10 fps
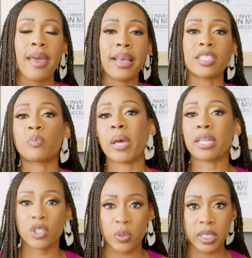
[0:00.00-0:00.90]
is
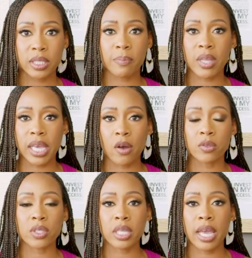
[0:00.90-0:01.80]
spent doing something
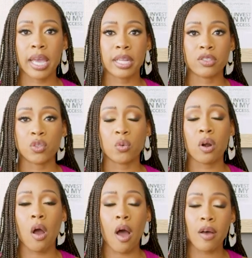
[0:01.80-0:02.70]
else and you
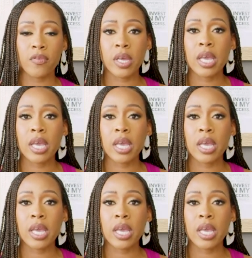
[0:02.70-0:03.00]
are off.